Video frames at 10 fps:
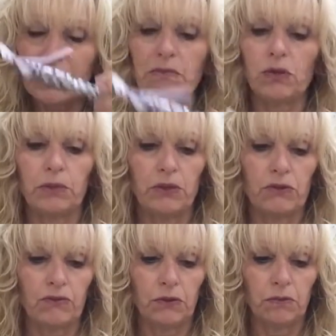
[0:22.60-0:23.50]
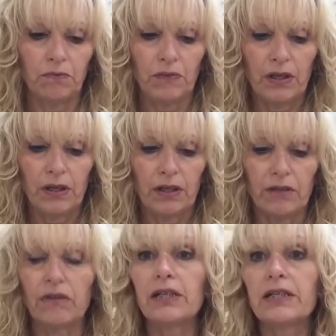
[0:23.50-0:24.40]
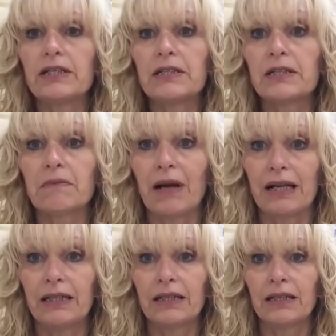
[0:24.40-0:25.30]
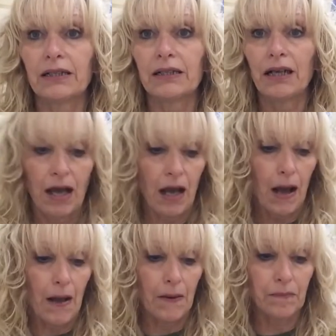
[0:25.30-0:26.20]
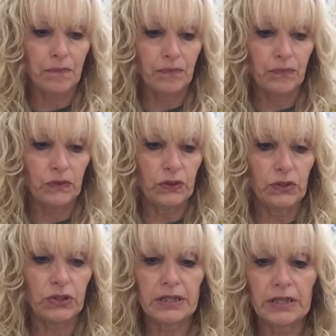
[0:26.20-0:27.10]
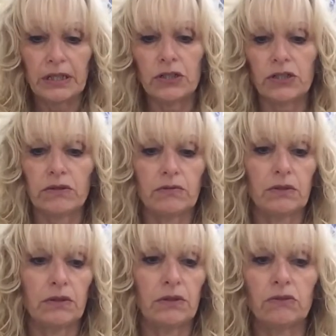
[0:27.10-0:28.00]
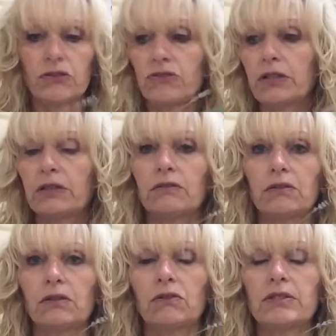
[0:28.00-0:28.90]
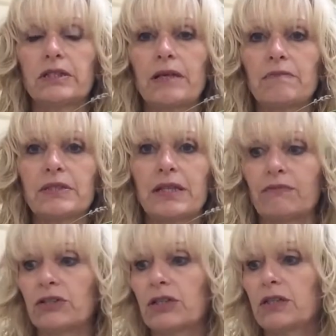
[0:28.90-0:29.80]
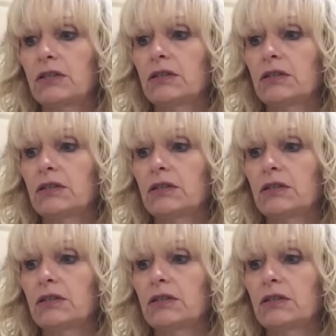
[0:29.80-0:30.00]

smell beautiful. They're really easy to make. You just need long-stemmed lavender